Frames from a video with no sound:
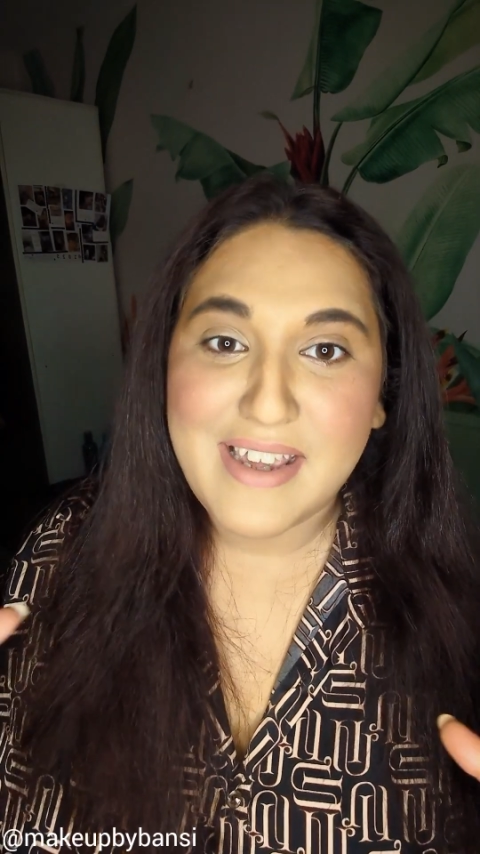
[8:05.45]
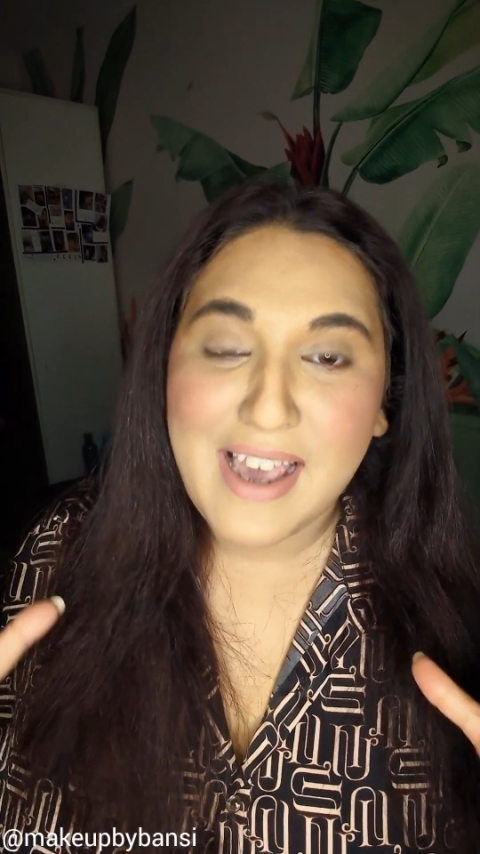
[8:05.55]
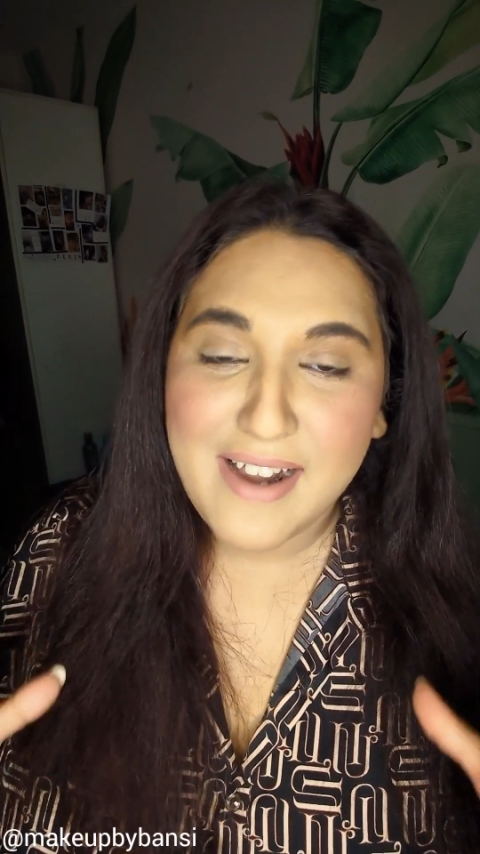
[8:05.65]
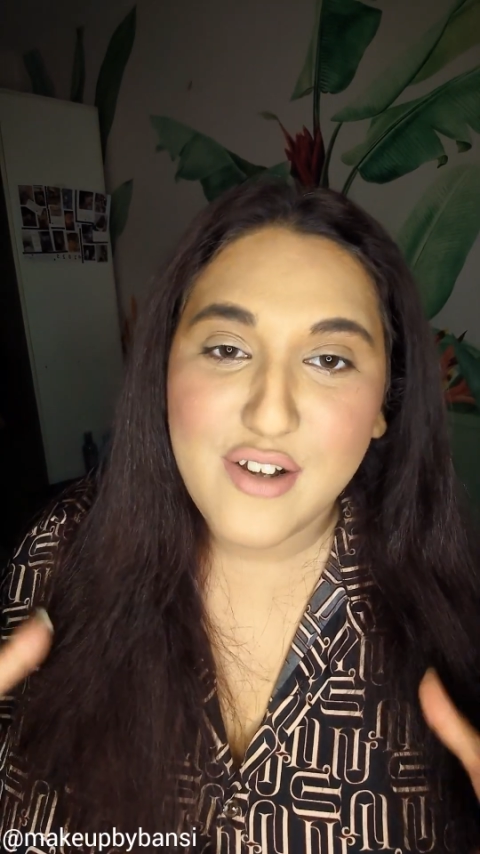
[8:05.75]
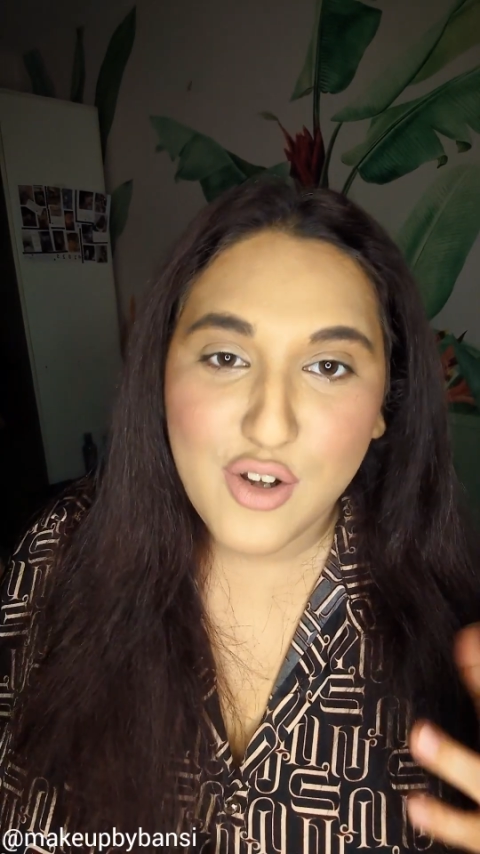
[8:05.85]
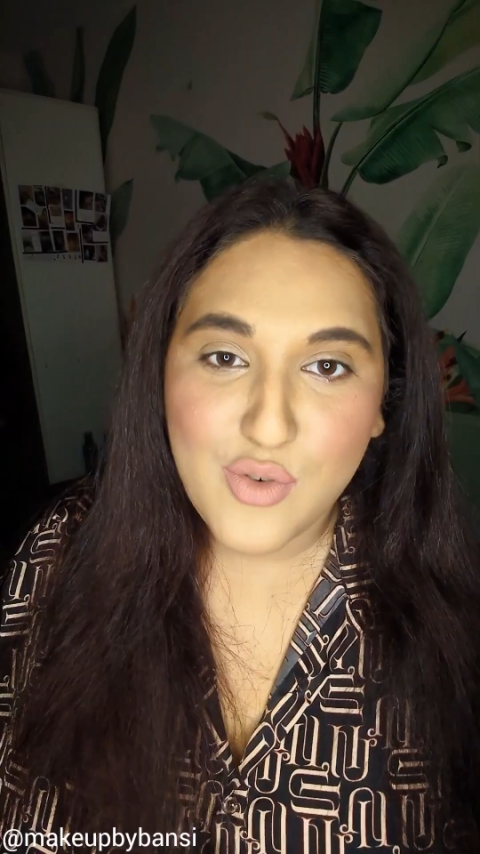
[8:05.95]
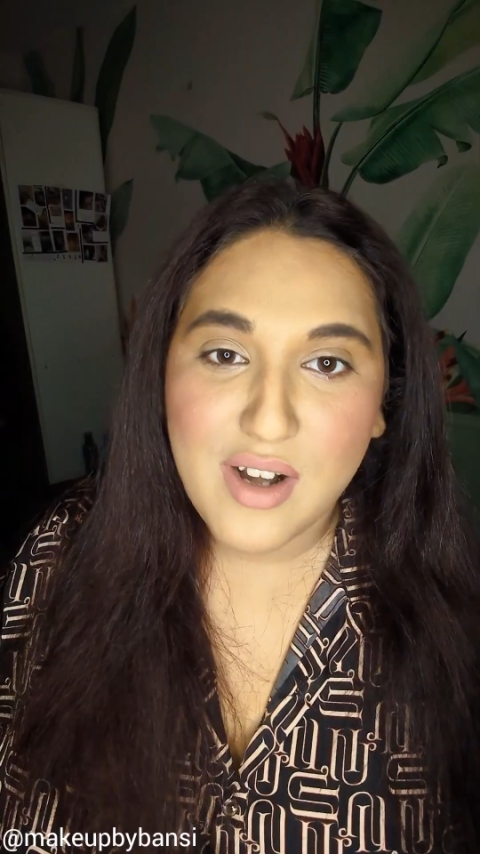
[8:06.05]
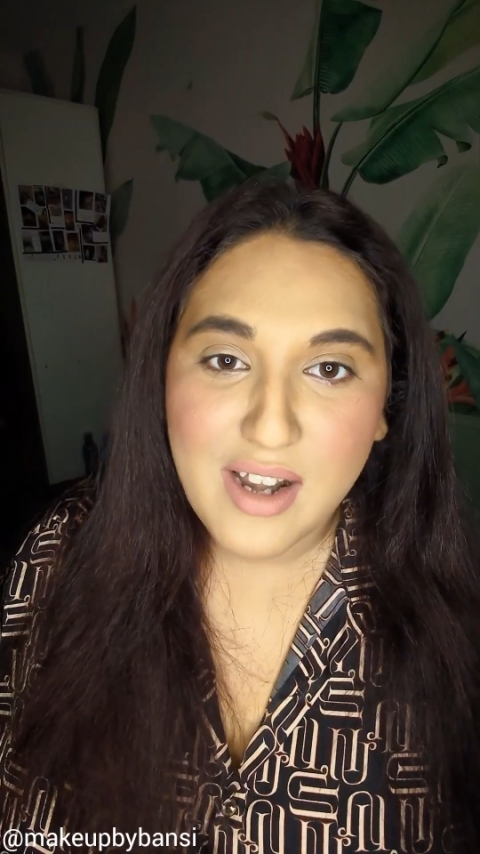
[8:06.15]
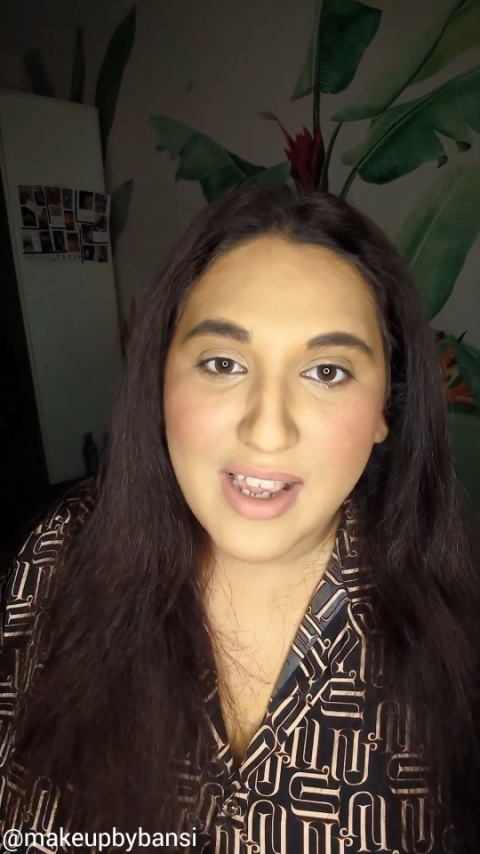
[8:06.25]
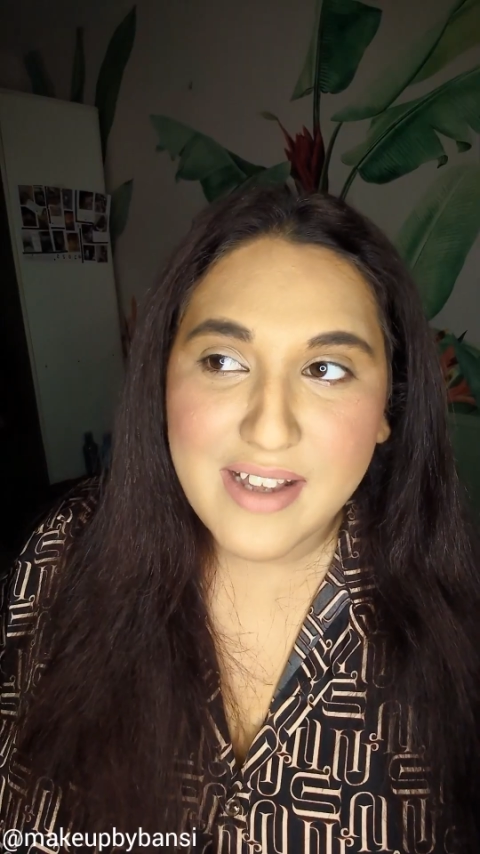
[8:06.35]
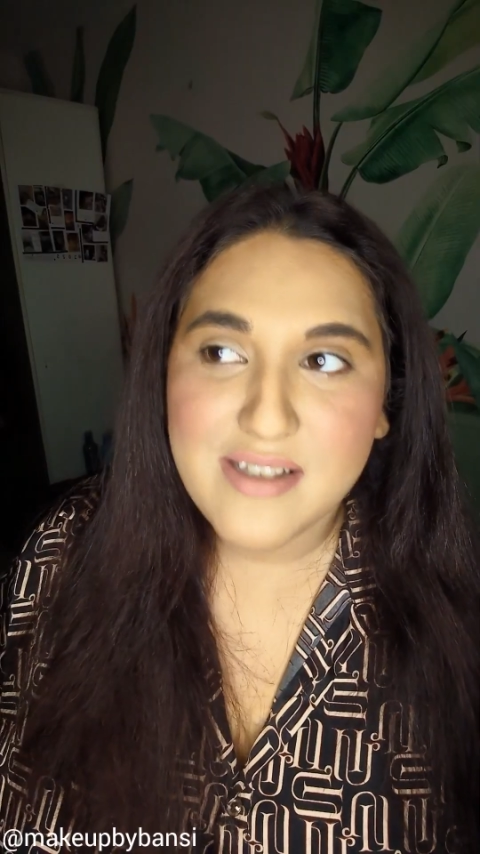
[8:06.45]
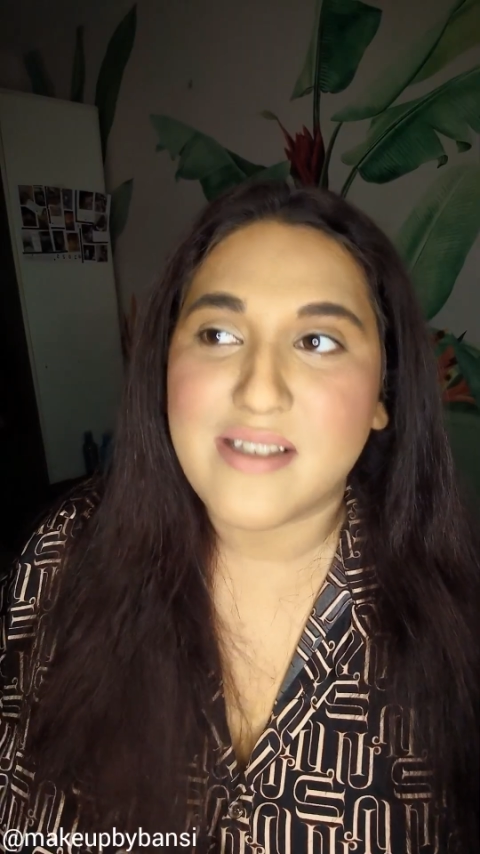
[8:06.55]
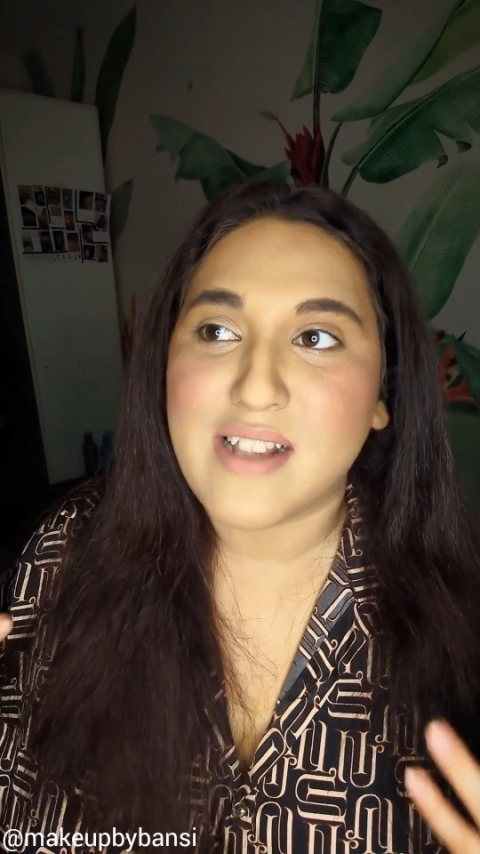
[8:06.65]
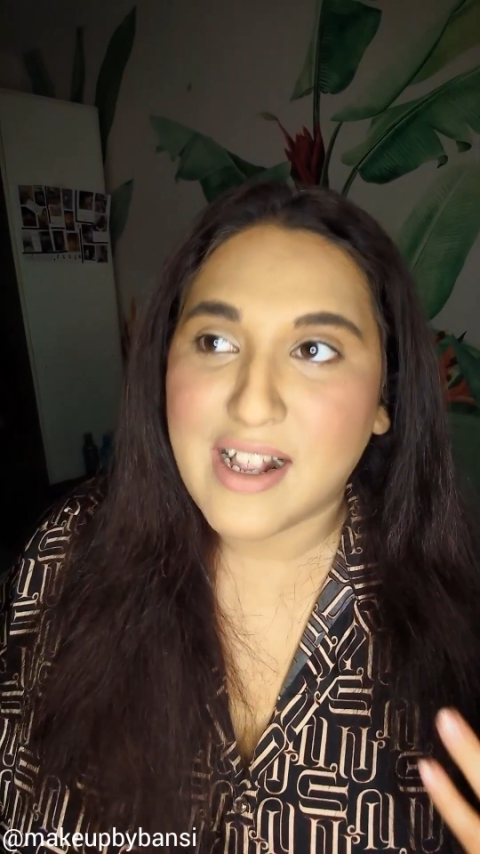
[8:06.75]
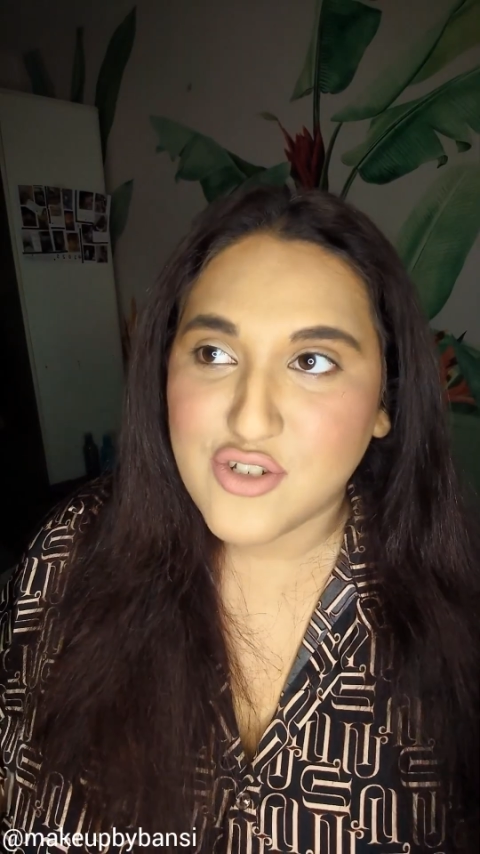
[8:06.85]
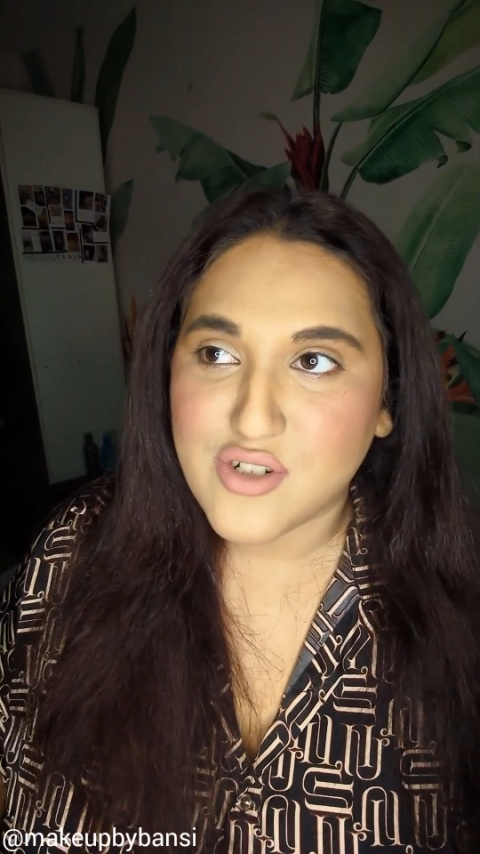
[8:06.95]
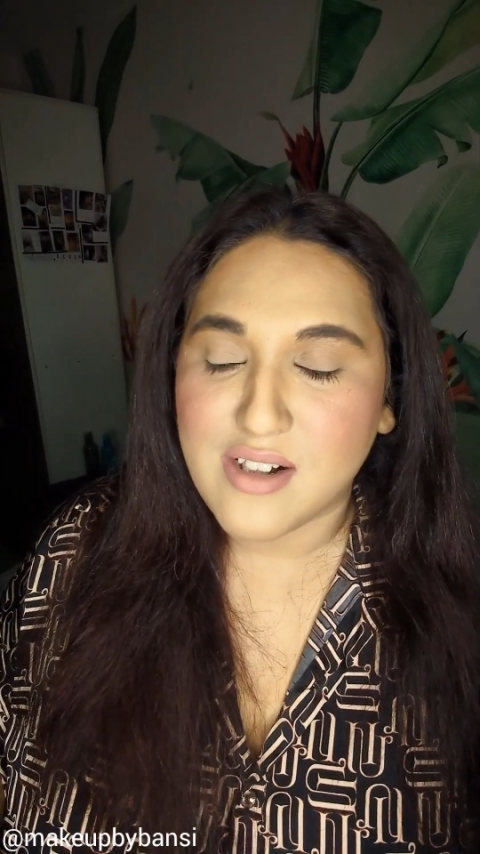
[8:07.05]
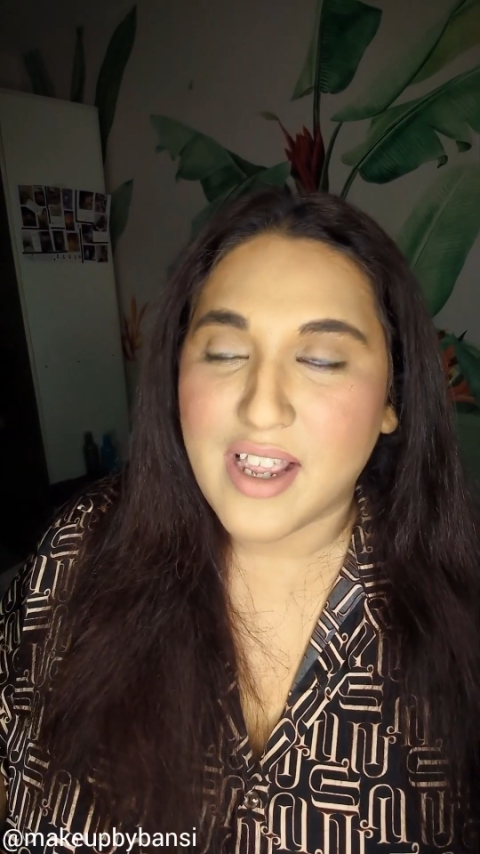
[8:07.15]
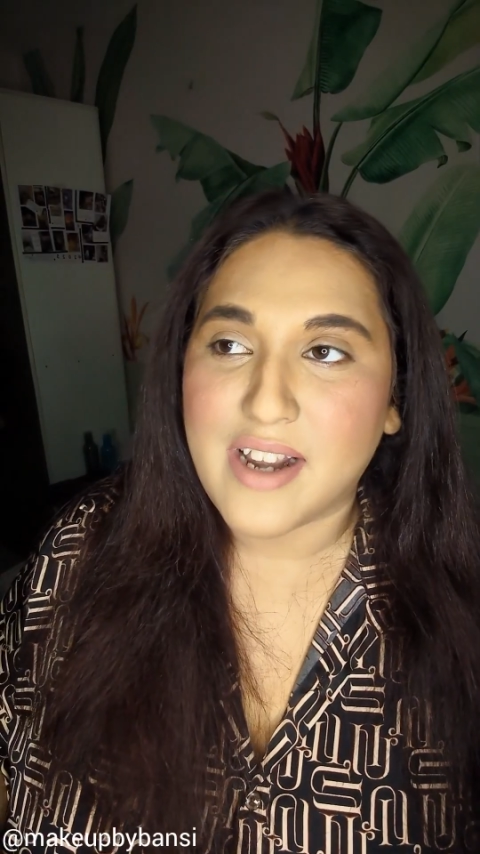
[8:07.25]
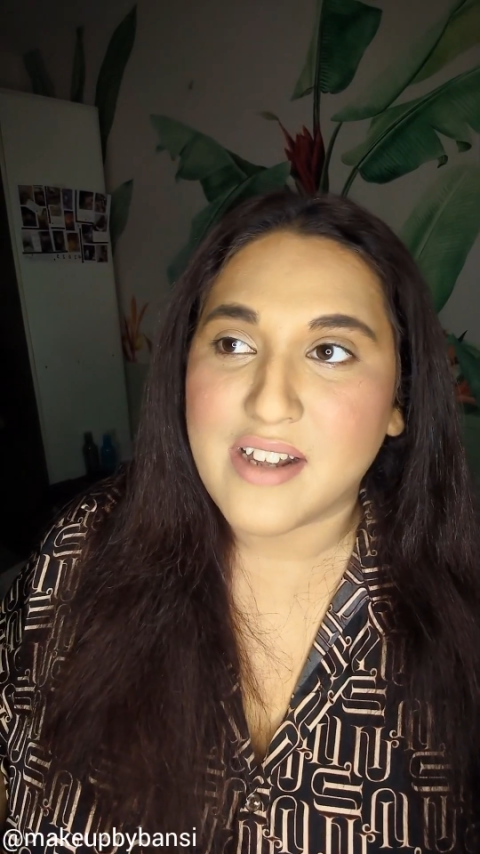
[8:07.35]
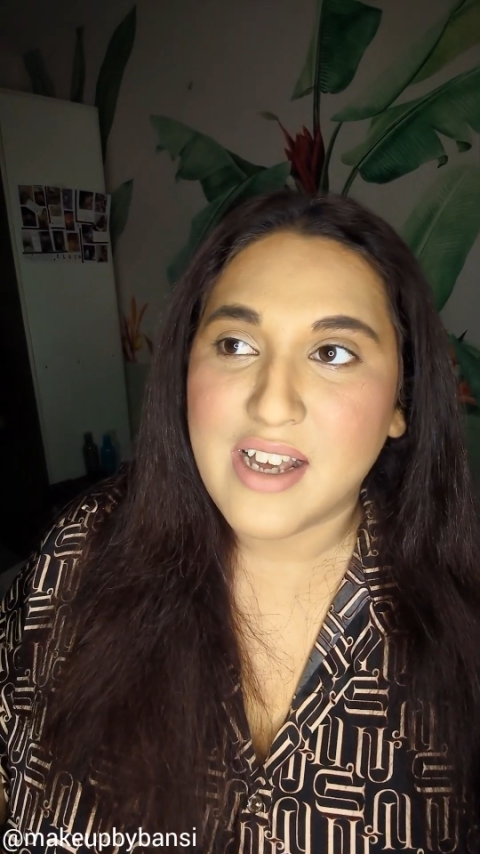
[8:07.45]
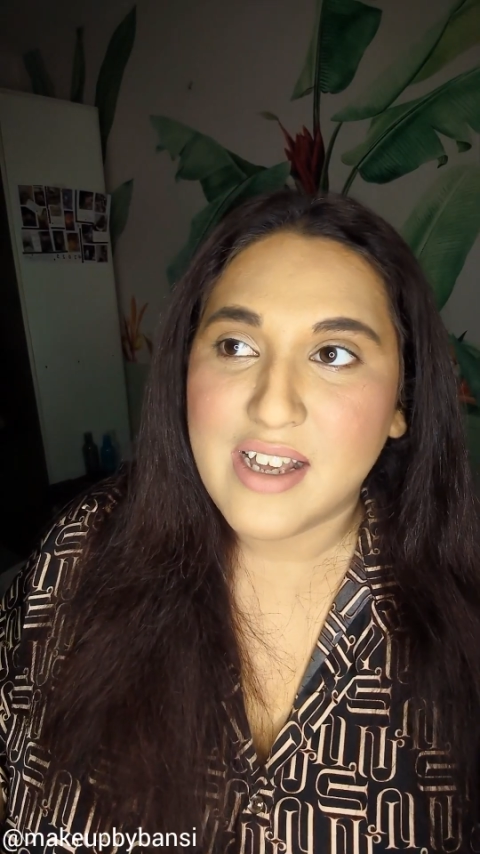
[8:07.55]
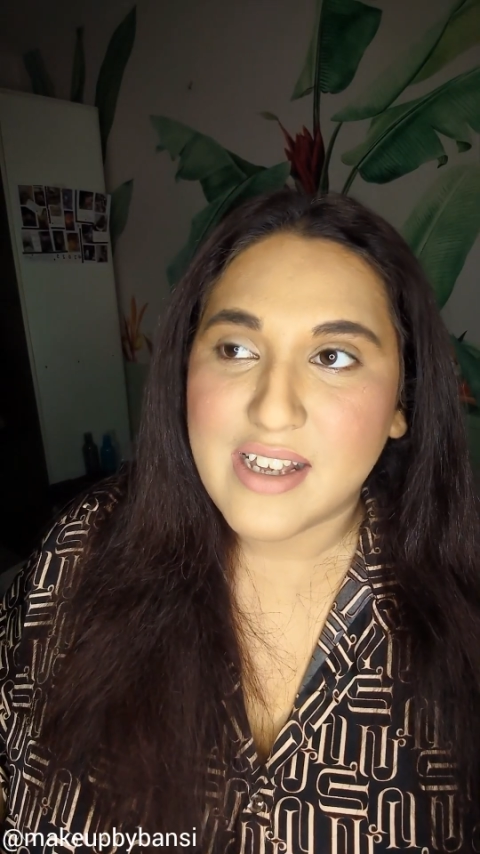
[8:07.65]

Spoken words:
can look like it's natural and